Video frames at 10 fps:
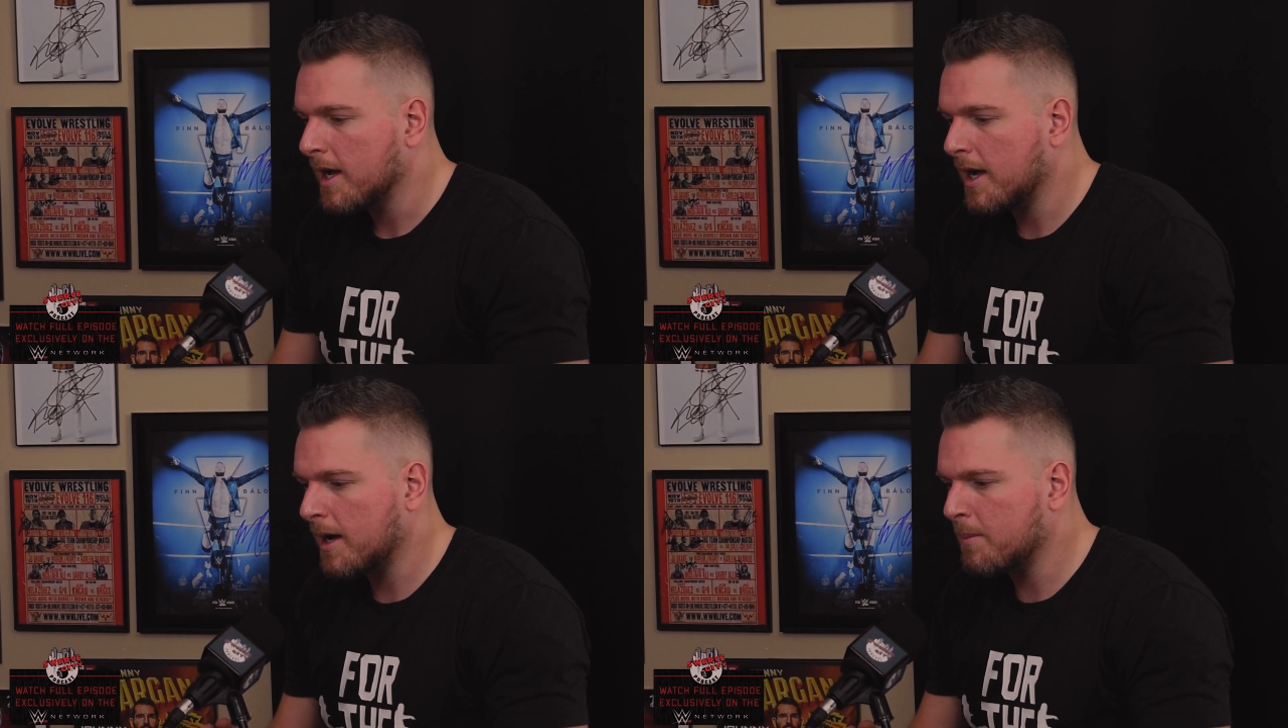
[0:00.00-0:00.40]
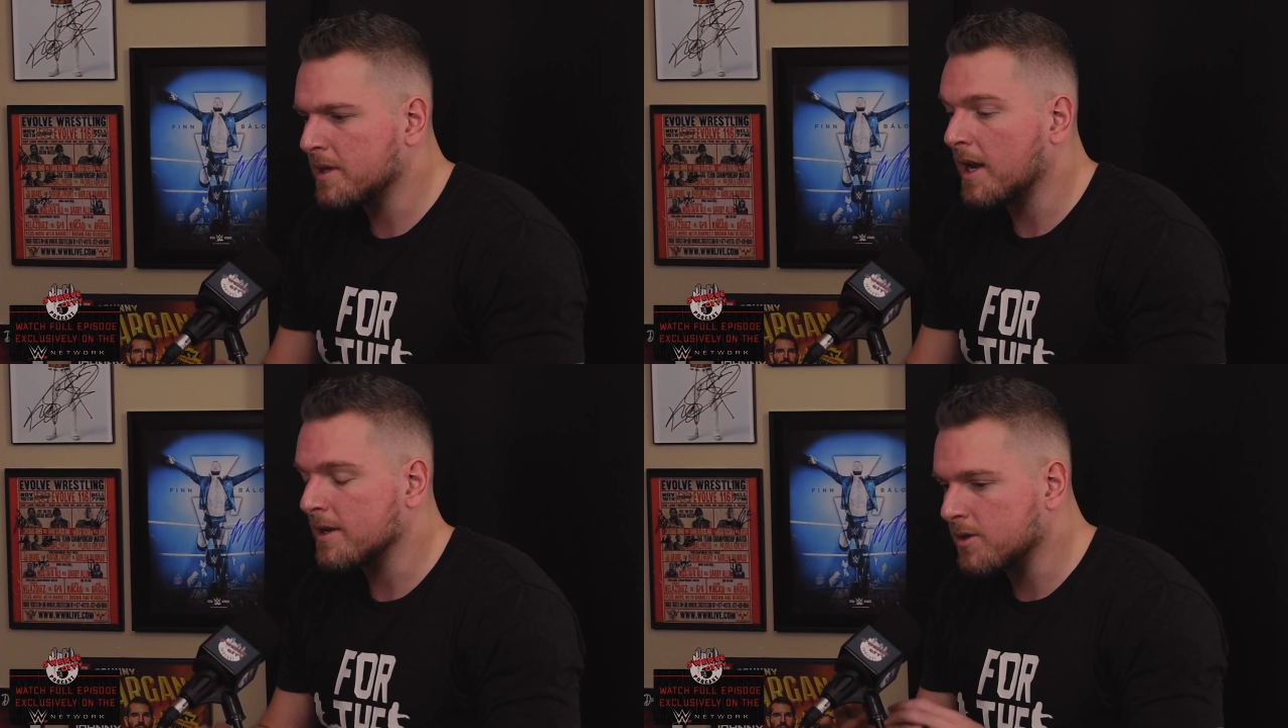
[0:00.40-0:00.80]
but
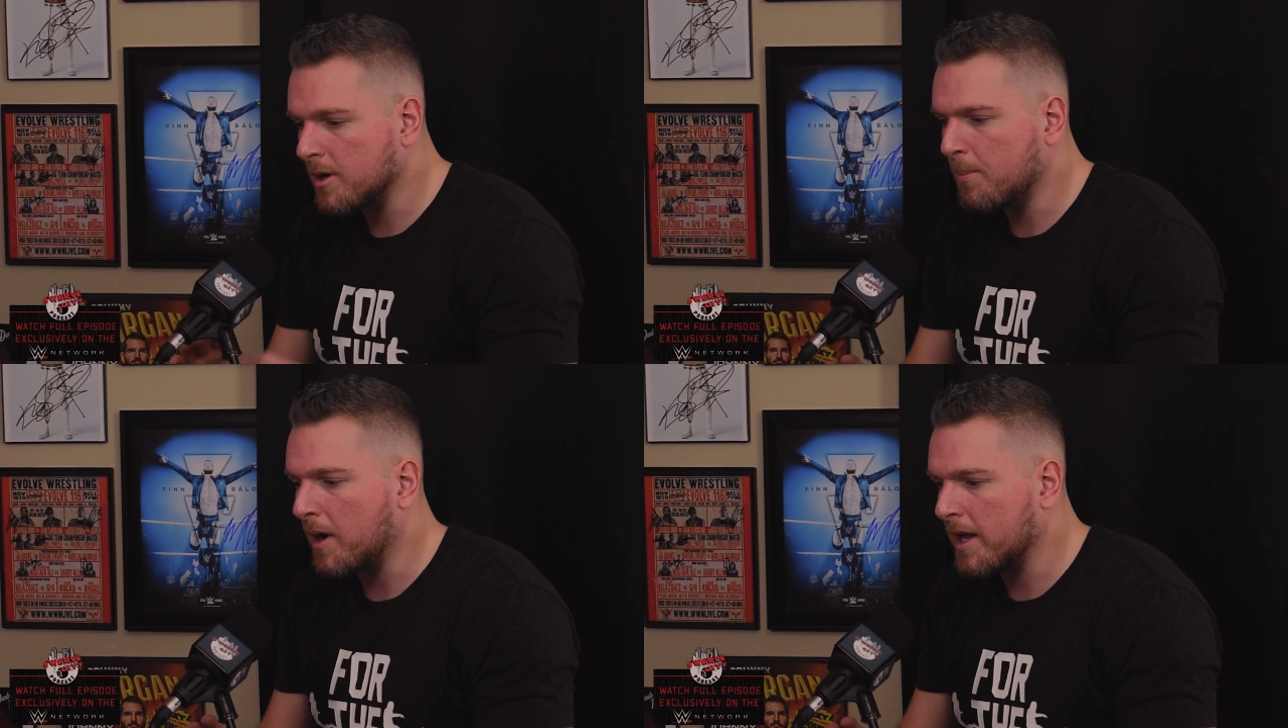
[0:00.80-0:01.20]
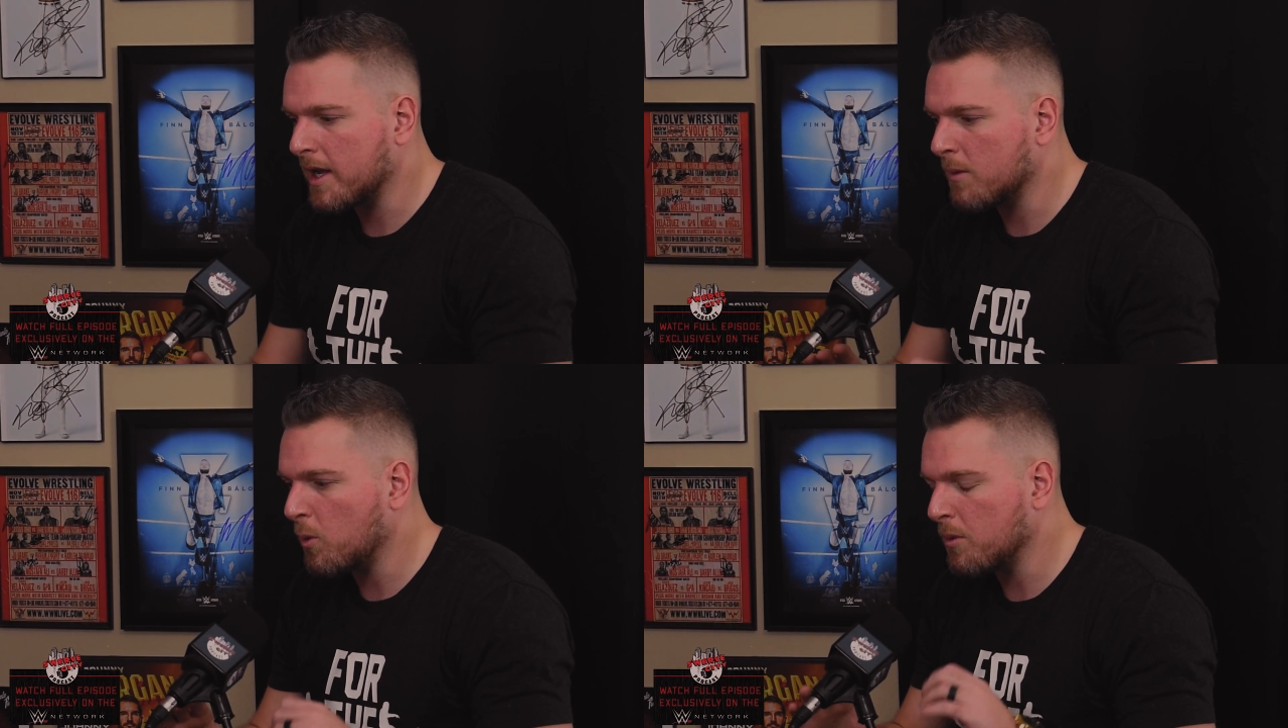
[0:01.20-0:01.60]
then I started punting,
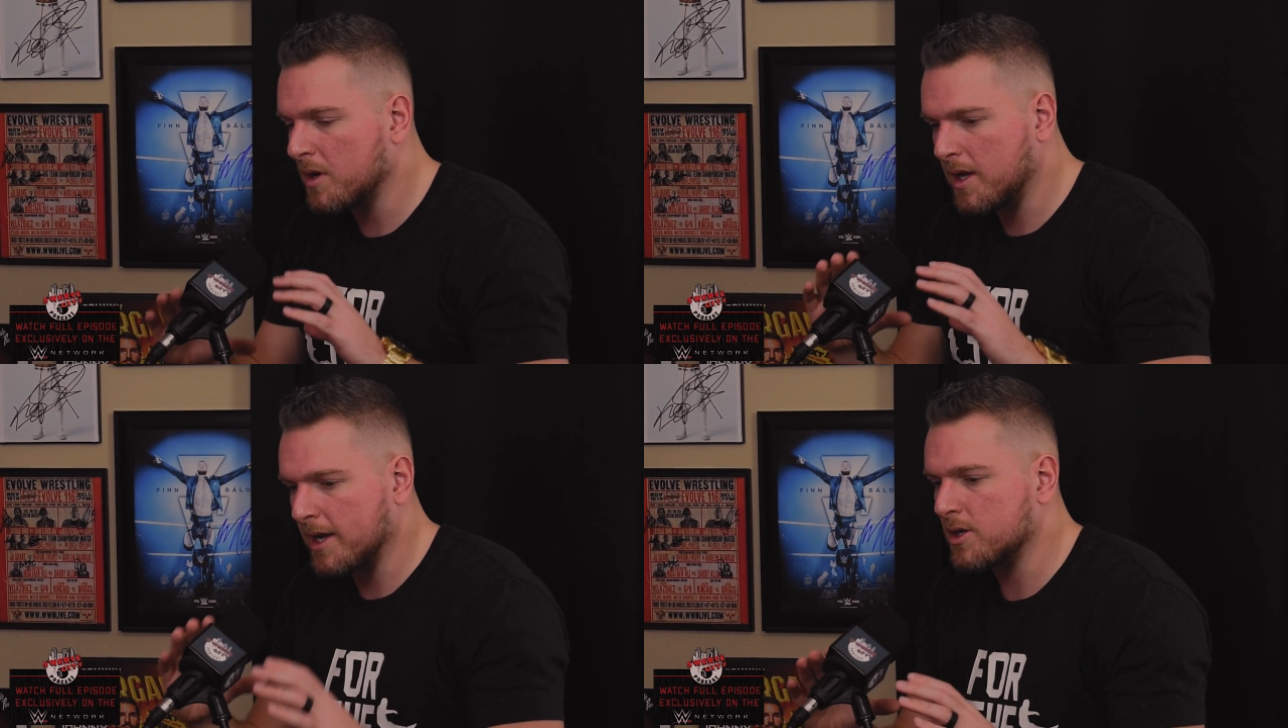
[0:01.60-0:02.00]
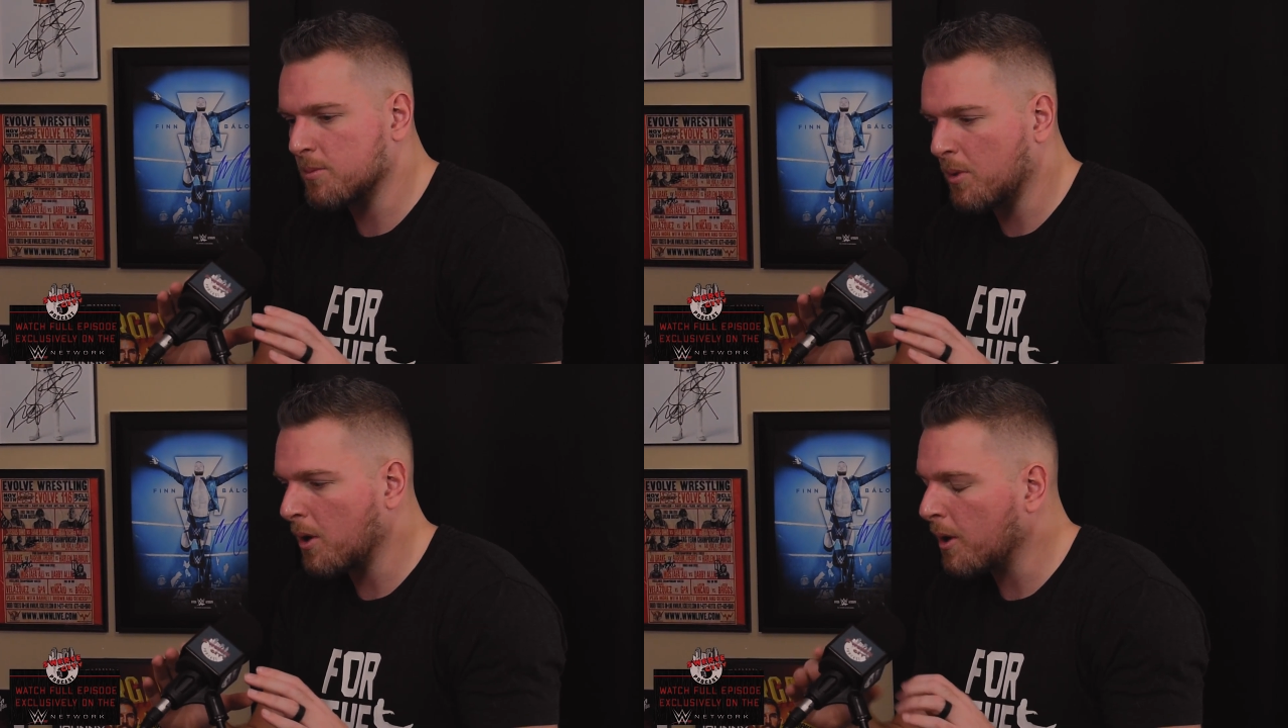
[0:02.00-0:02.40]
and we would catch the
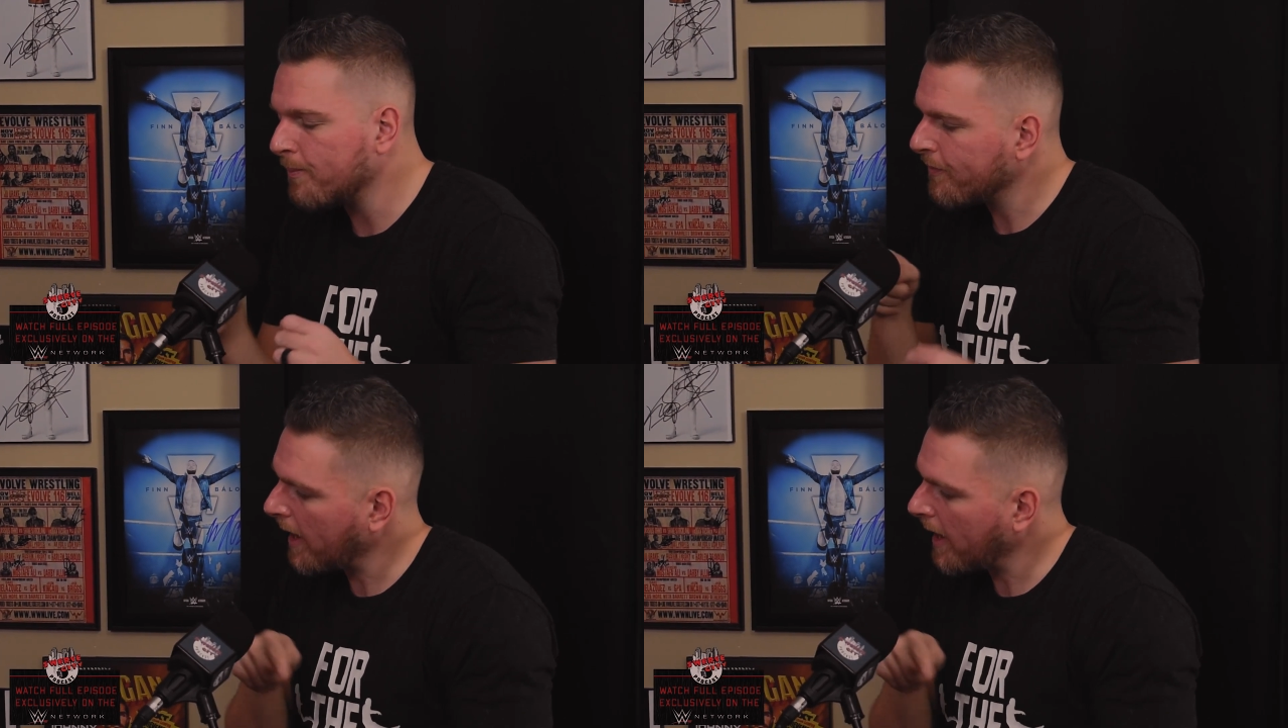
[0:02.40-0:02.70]
ball.